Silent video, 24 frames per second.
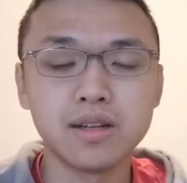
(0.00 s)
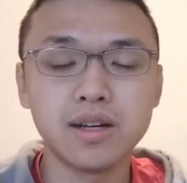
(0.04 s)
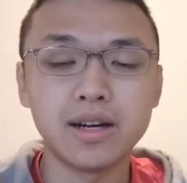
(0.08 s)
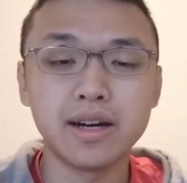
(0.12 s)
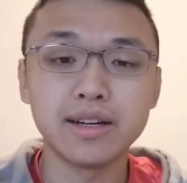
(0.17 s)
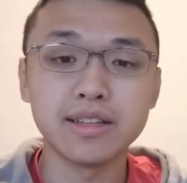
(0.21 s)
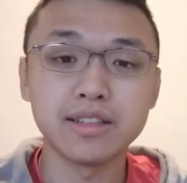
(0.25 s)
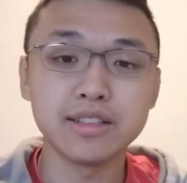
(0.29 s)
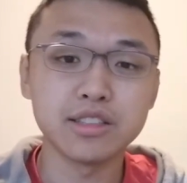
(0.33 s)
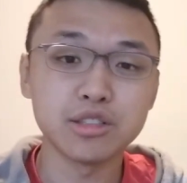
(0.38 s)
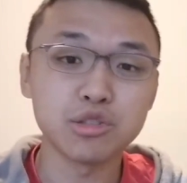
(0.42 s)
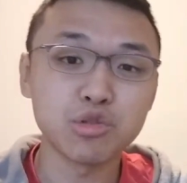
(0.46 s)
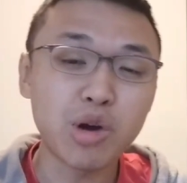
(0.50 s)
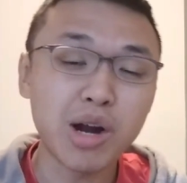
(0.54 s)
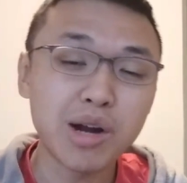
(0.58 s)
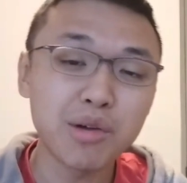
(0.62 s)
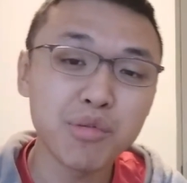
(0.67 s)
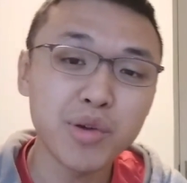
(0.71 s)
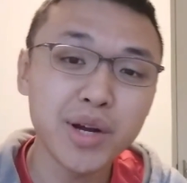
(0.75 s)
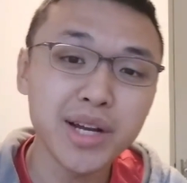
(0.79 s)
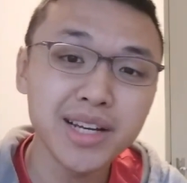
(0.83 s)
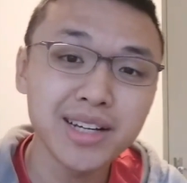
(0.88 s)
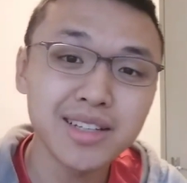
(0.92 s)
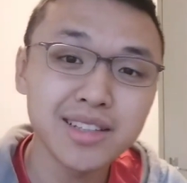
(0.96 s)
Hi, this is
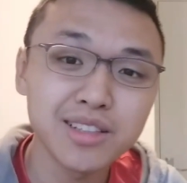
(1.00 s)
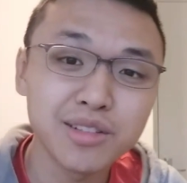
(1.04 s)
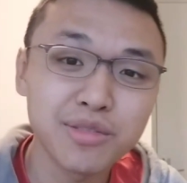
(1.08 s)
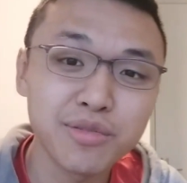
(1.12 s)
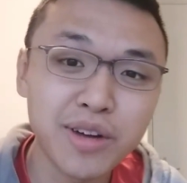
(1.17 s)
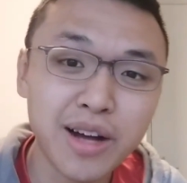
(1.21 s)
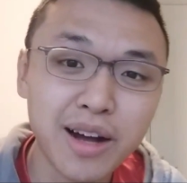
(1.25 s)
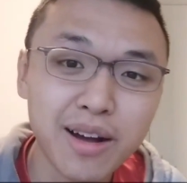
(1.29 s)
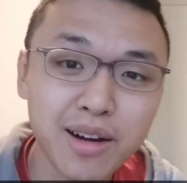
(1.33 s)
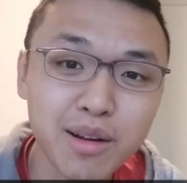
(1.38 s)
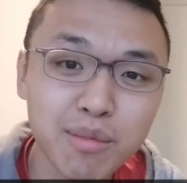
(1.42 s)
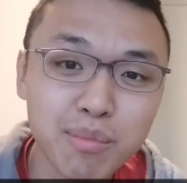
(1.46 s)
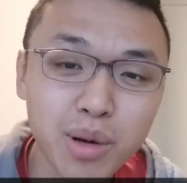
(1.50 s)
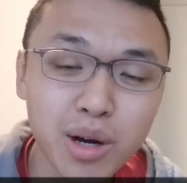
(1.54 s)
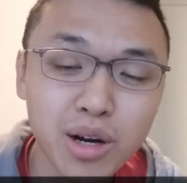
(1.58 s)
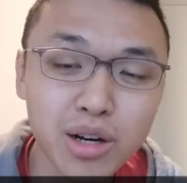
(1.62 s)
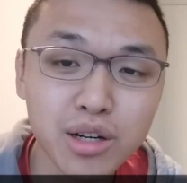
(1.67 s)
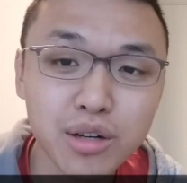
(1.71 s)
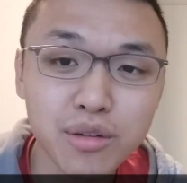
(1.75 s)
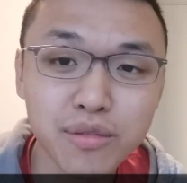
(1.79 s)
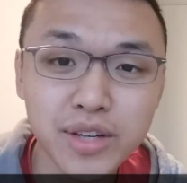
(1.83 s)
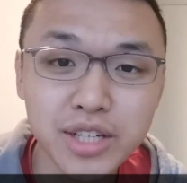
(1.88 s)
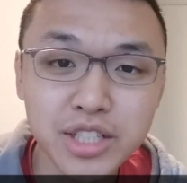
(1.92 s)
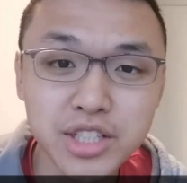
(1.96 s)
Ryan Reagan, the founding
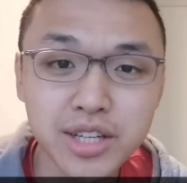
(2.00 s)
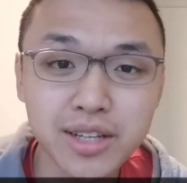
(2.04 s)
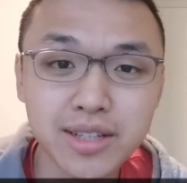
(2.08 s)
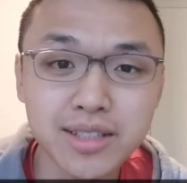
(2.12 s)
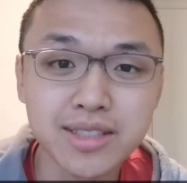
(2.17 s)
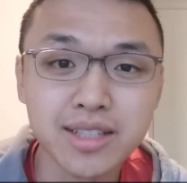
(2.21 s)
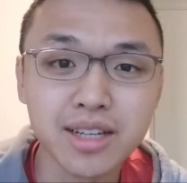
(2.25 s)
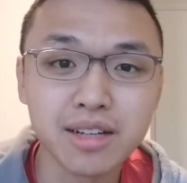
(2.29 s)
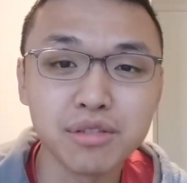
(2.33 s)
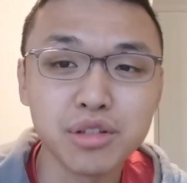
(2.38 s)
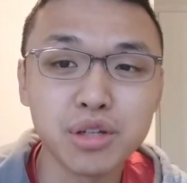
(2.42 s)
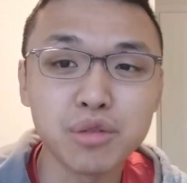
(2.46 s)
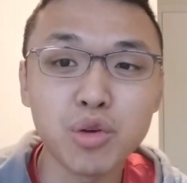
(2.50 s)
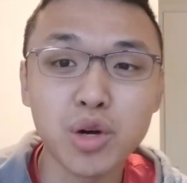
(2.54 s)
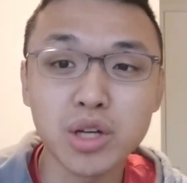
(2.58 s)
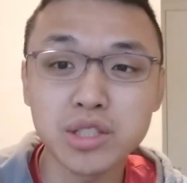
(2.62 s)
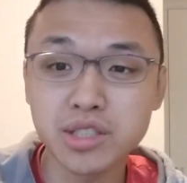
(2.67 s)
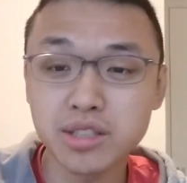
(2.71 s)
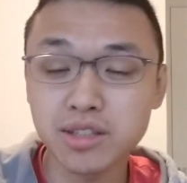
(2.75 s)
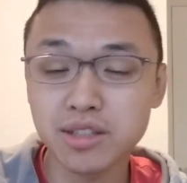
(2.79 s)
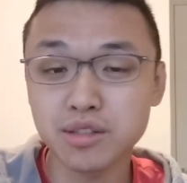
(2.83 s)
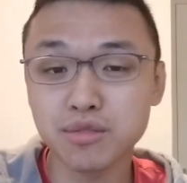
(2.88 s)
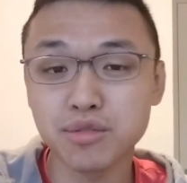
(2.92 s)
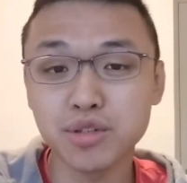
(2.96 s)
partner of HKExcel. If you're
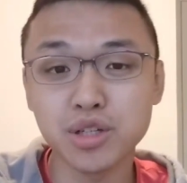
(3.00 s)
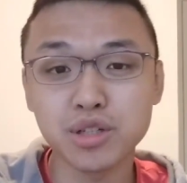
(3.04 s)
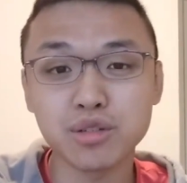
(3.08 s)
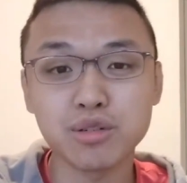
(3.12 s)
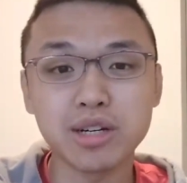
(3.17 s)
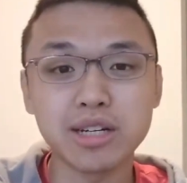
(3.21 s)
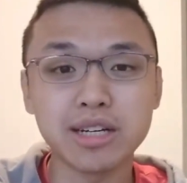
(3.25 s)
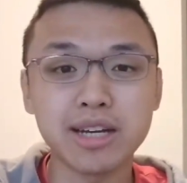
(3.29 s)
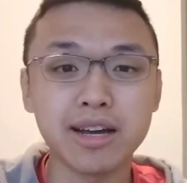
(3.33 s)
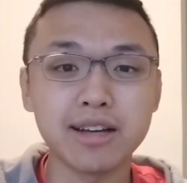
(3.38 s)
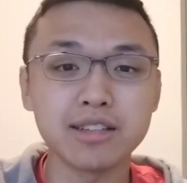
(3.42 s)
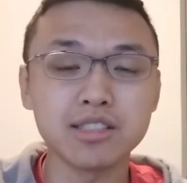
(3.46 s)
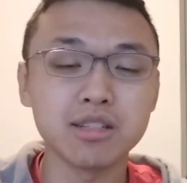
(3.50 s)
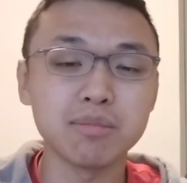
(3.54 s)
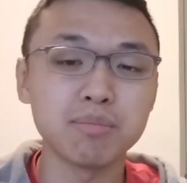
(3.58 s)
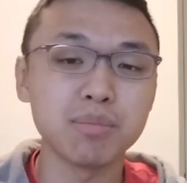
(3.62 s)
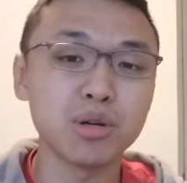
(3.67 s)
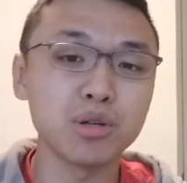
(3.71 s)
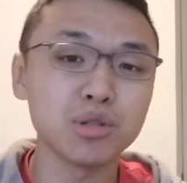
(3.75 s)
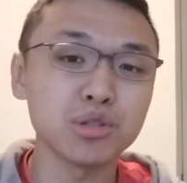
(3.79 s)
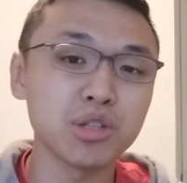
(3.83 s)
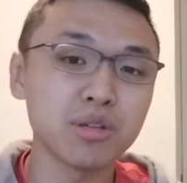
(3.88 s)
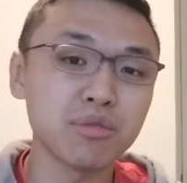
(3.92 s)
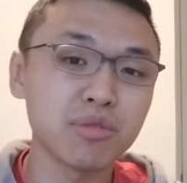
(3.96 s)
watching this video right now, I
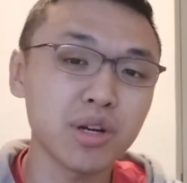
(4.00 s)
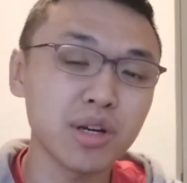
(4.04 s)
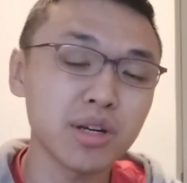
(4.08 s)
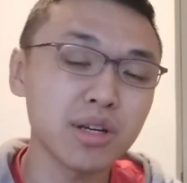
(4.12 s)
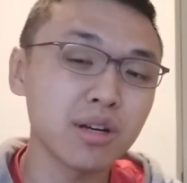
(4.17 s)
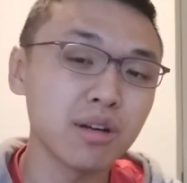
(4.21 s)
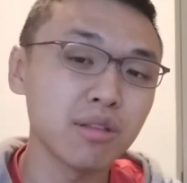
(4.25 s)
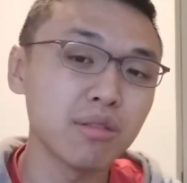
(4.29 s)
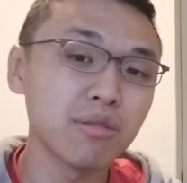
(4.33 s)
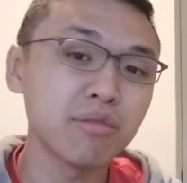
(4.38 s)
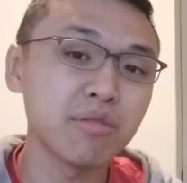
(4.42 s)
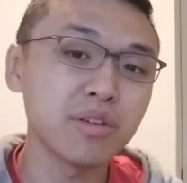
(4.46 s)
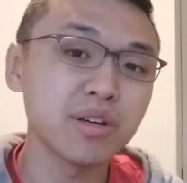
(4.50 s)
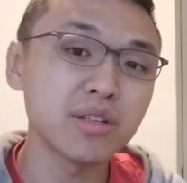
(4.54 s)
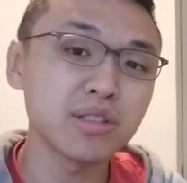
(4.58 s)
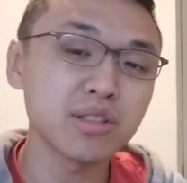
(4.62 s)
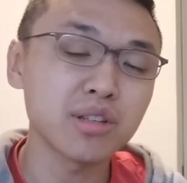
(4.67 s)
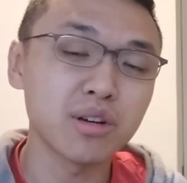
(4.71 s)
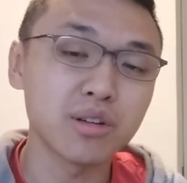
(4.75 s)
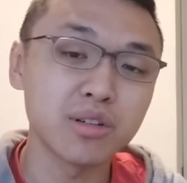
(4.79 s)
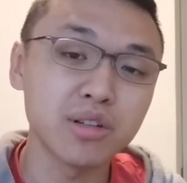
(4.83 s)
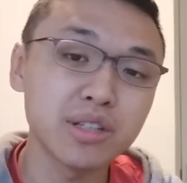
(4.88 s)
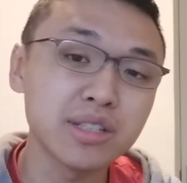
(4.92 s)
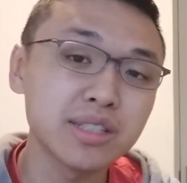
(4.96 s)
suppose you're very
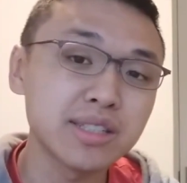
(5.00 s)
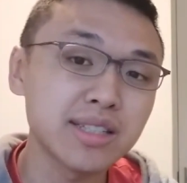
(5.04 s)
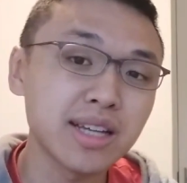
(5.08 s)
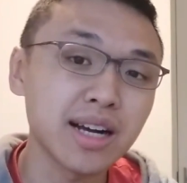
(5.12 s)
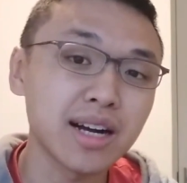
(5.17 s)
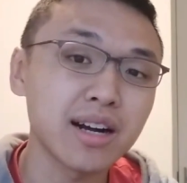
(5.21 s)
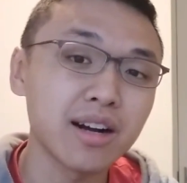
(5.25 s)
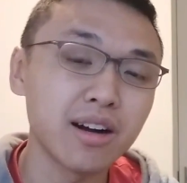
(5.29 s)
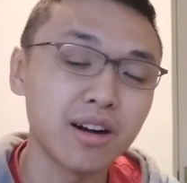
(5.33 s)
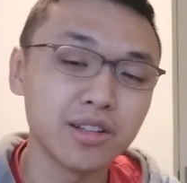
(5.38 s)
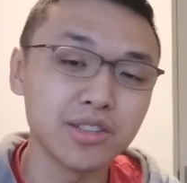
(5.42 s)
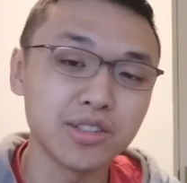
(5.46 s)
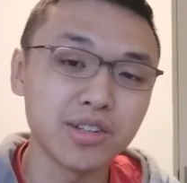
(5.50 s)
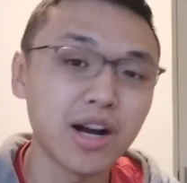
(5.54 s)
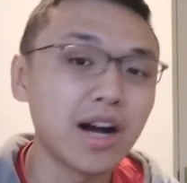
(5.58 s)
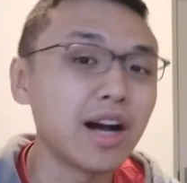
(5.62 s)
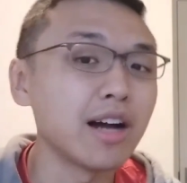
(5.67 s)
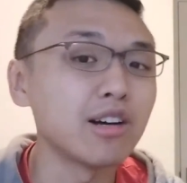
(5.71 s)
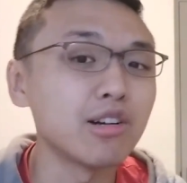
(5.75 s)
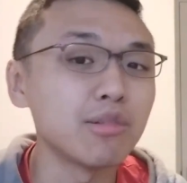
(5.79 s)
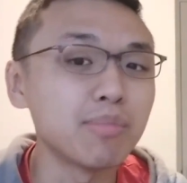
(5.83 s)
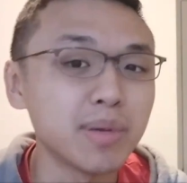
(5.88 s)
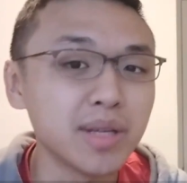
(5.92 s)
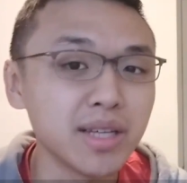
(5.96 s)
confused or you're stuck on your
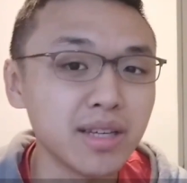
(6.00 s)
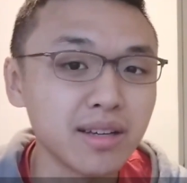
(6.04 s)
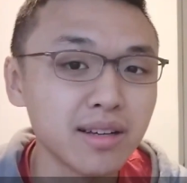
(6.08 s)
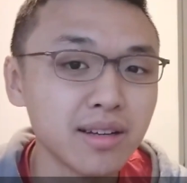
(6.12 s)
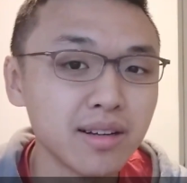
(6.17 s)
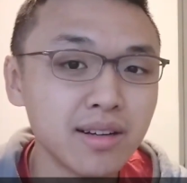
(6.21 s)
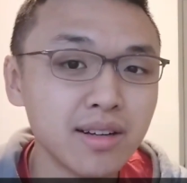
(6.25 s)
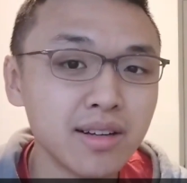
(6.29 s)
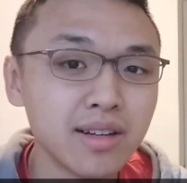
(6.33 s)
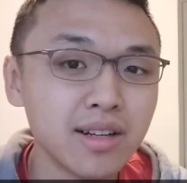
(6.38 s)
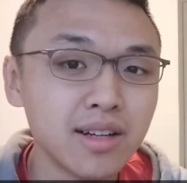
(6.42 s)
IOP.